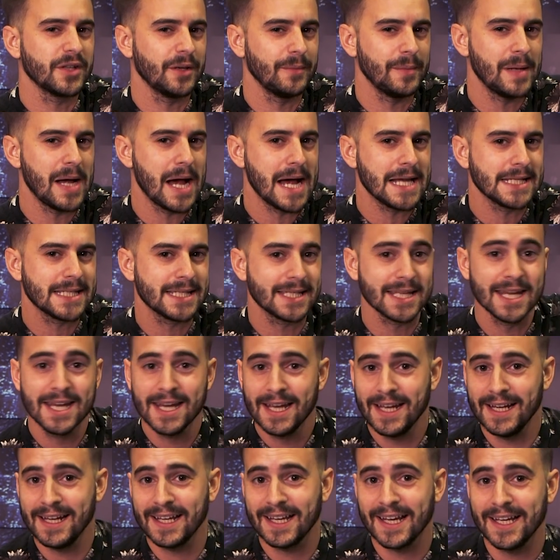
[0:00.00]
Tomas
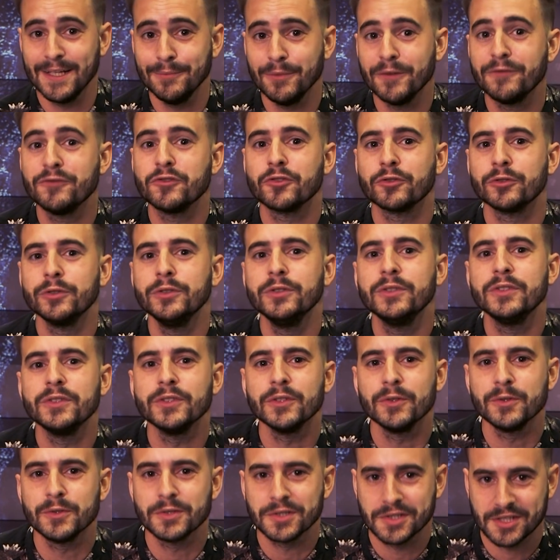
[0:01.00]
in a game of Truth
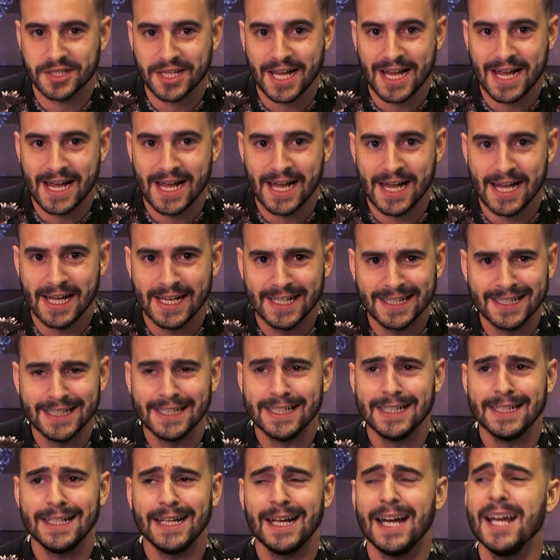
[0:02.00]
or Dare.
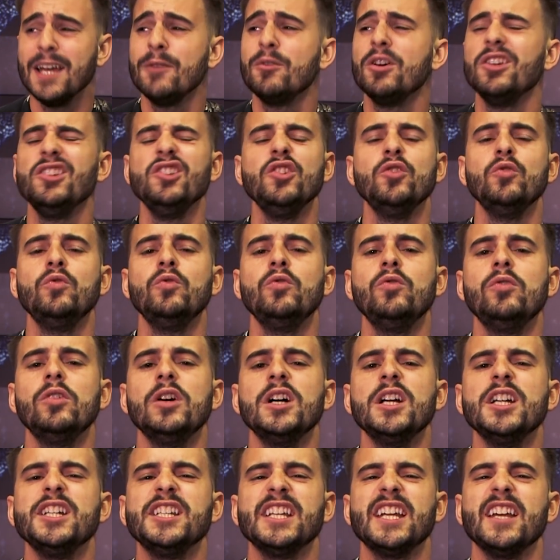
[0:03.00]
I want you
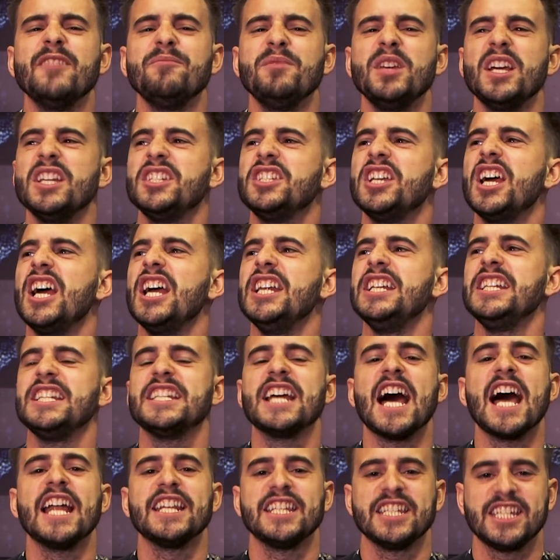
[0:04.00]
to give me a dirty
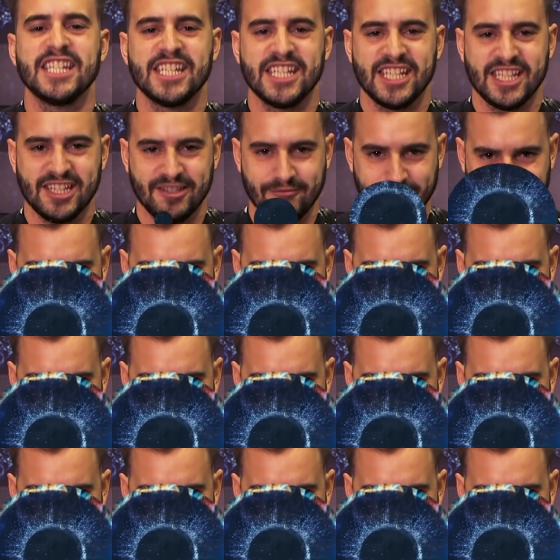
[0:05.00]
dance.